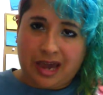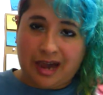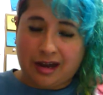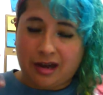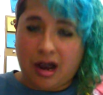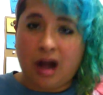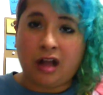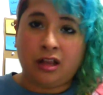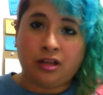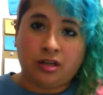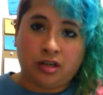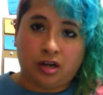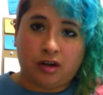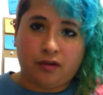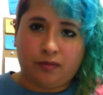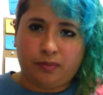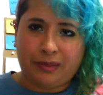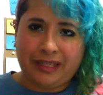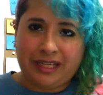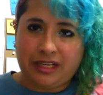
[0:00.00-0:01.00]
calendar
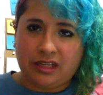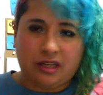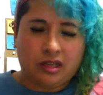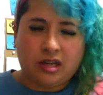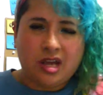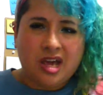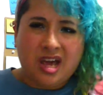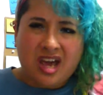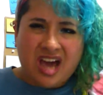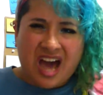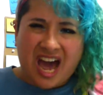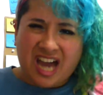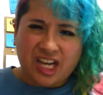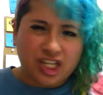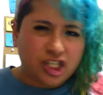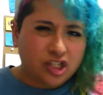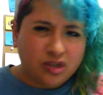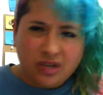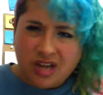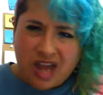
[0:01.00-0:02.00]
of bleeding, I
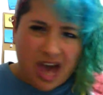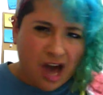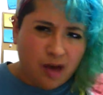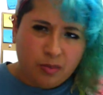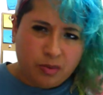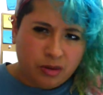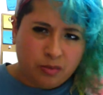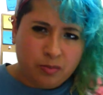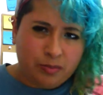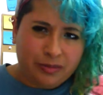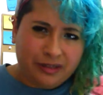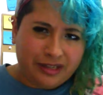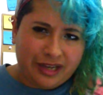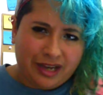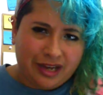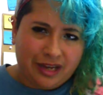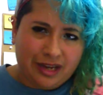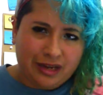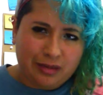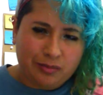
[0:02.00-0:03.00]
shouldn't have been
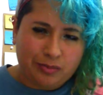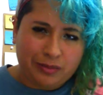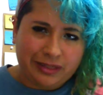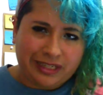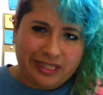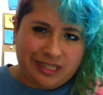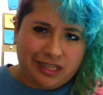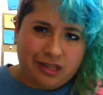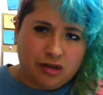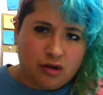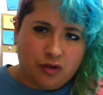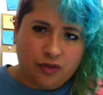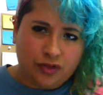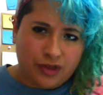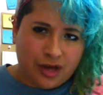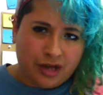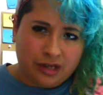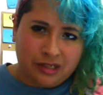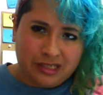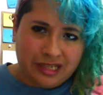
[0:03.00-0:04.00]
bleeding on
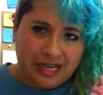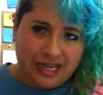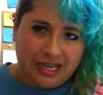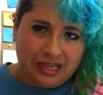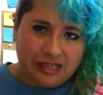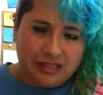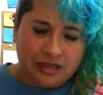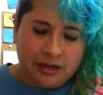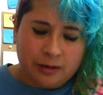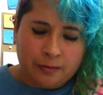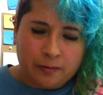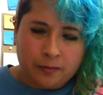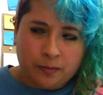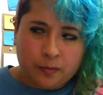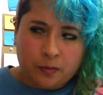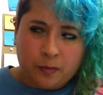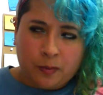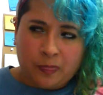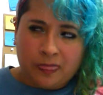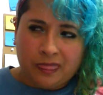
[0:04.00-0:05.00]
that date.
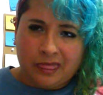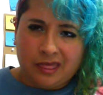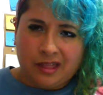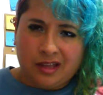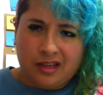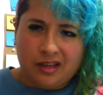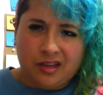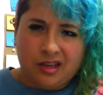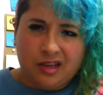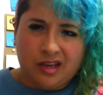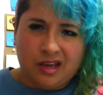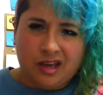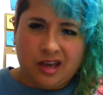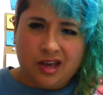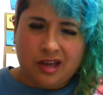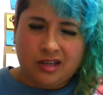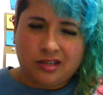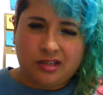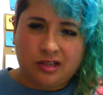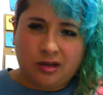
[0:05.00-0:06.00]

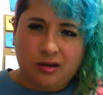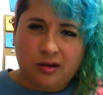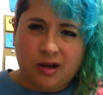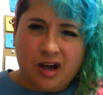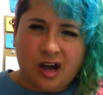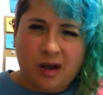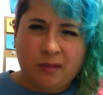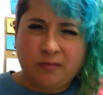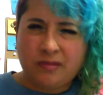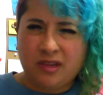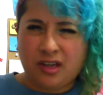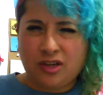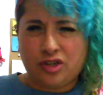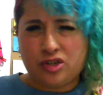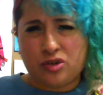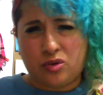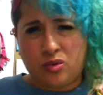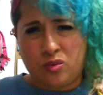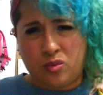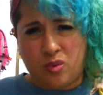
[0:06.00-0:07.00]
So, I'm not
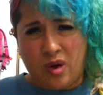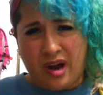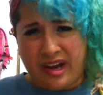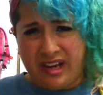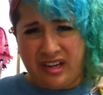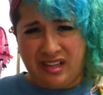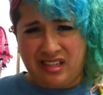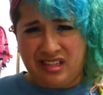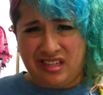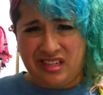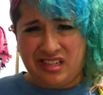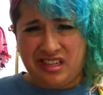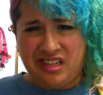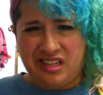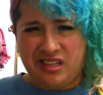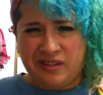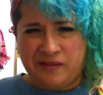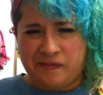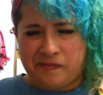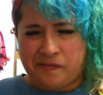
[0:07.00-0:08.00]
sure why I did it,